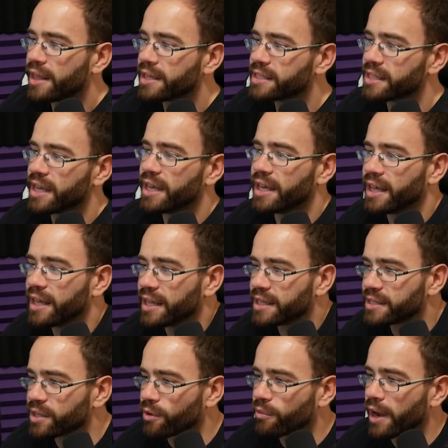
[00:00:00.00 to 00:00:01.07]
this
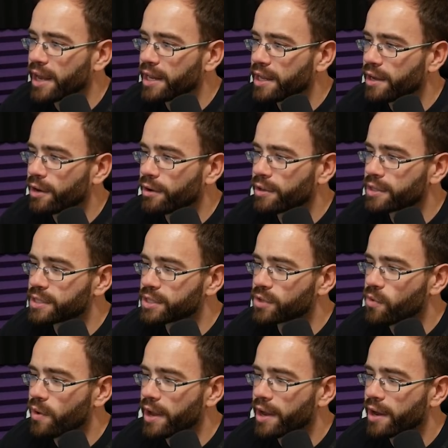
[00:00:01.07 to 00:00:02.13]
is right here. The
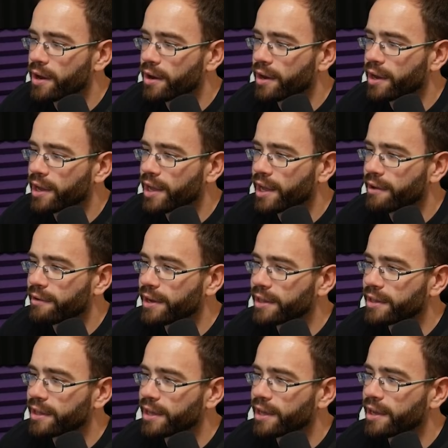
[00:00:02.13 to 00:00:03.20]
square guy
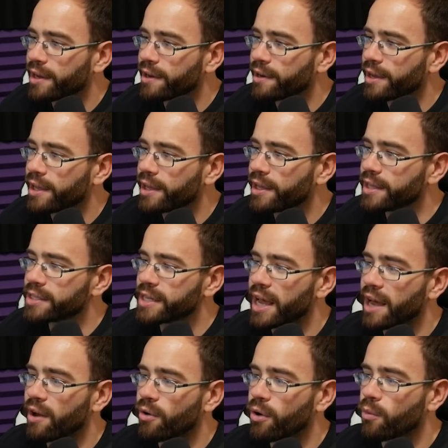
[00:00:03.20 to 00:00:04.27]
right there is
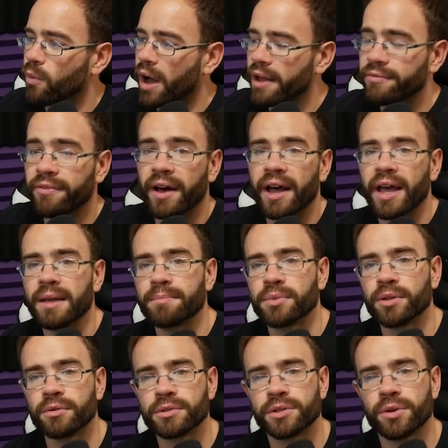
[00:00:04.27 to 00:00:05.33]
our Wi-Fi
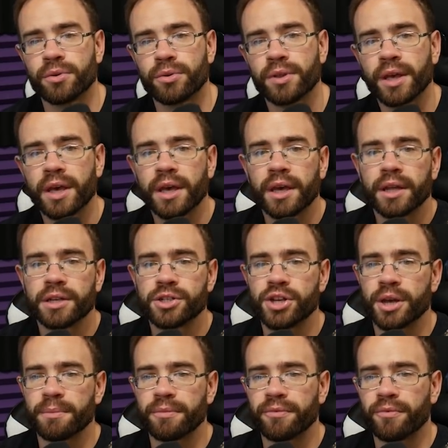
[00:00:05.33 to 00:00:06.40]
Bluetooth
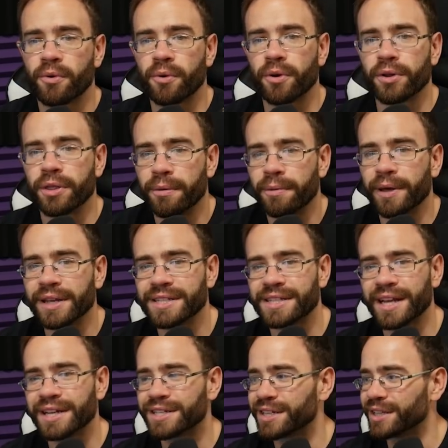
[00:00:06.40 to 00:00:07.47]
chip for the
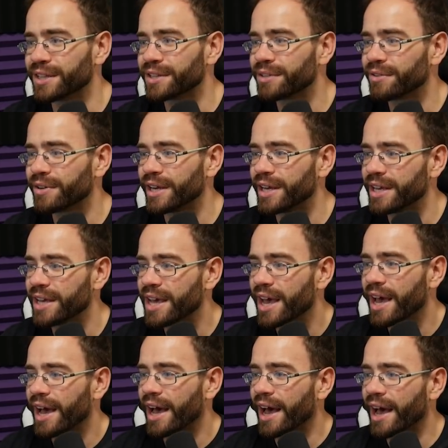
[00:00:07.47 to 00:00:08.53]
PlayStation 3.
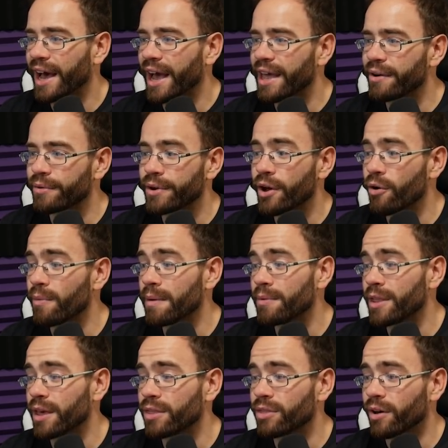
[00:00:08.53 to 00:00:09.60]
Uh, I don't know. Maybe
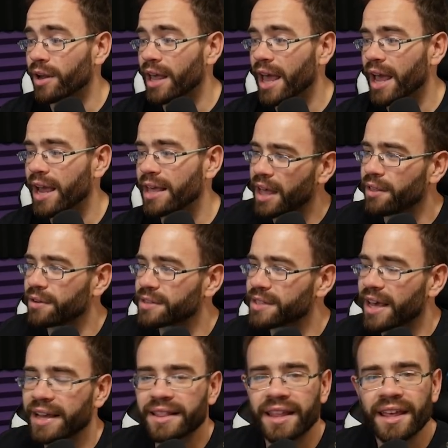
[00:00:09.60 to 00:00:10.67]
they thought, hey, that looks
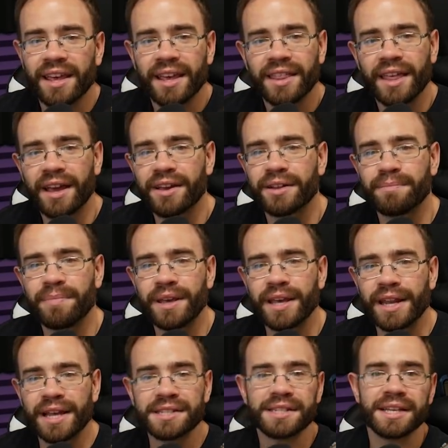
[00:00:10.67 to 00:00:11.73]
like that could be
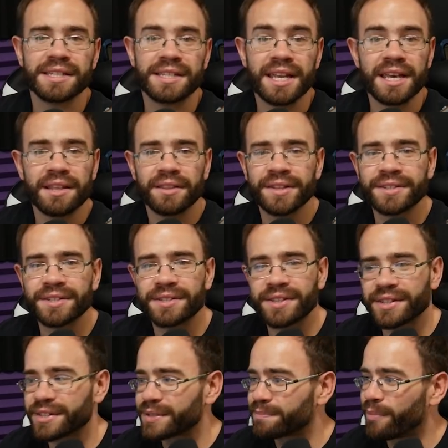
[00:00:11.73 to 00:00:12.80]
an SSD. Let's just
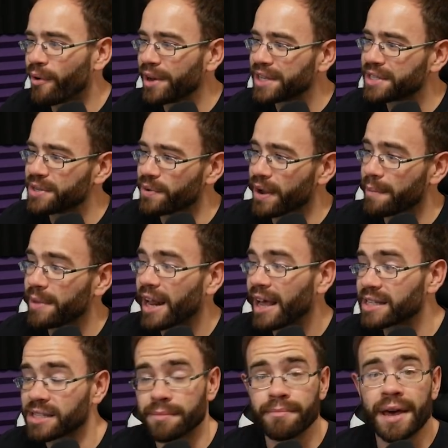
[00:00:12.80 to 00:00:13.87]
let's just point to it. I mean, it
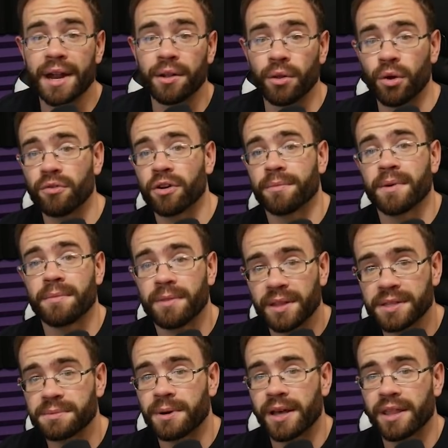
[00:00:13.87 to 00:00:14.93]
has some metal over it. Maybe
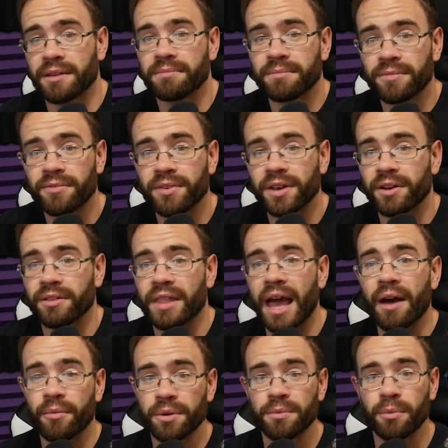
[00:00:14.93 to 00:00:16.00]
that's why they figured
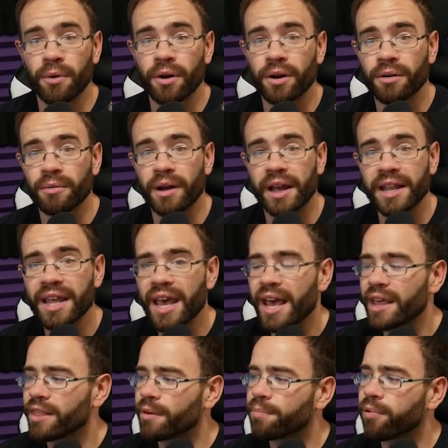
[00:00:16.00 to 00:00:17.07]
that would work, right?
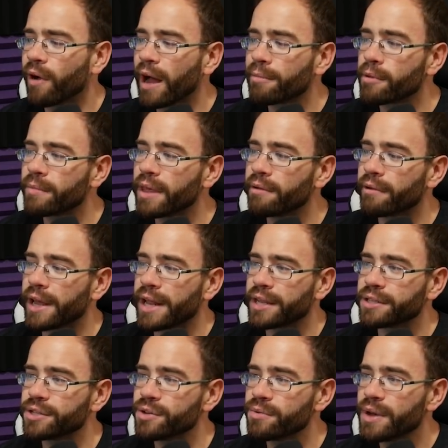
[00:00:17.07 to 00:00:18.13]
The problem they ran
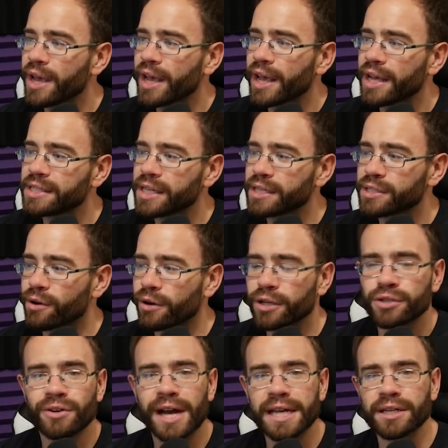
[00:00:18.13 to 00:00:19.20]
into is they
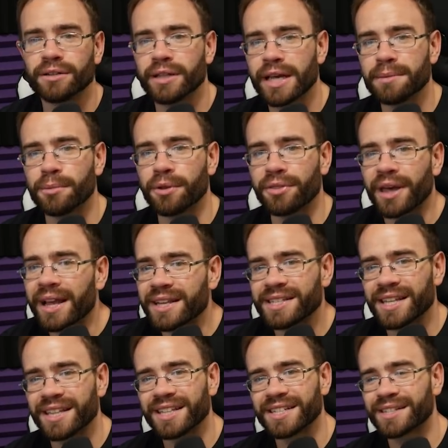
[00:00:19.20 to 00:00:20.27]
started trying to label things
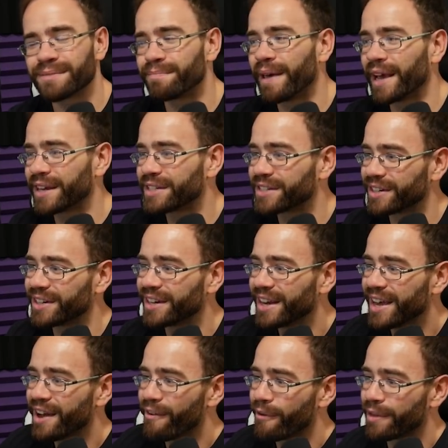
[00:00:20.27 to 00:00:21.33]
in this picture
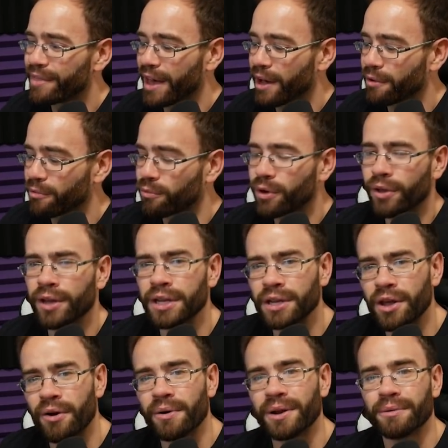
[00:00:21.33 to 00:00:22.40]
without really
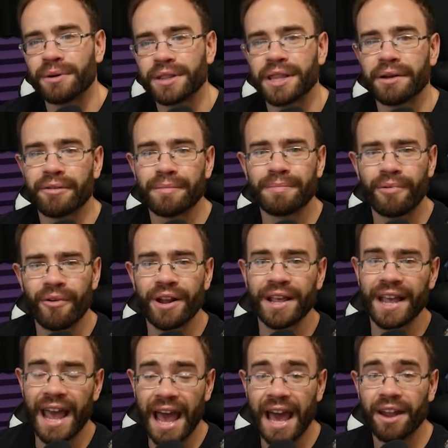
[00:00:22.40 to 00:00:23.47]
knowing what they were
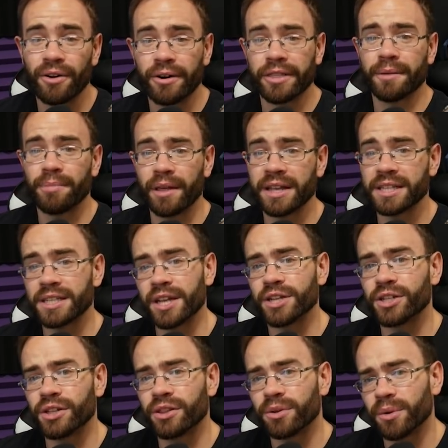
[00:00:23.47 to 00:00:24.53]
pointing at on the
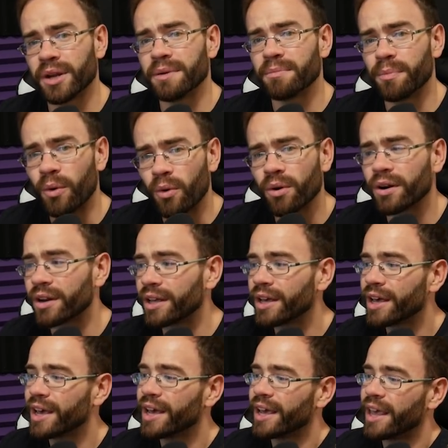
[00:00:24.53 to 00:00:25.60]
PlayStation 3 board.
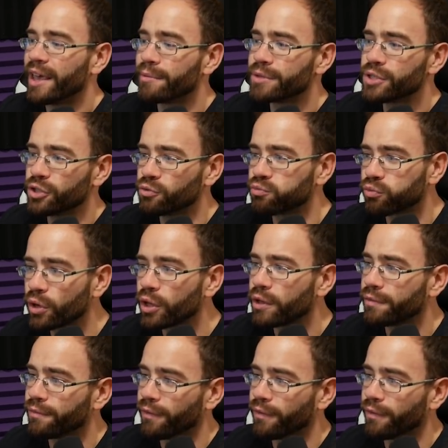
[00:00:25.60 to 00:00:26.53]
It was just really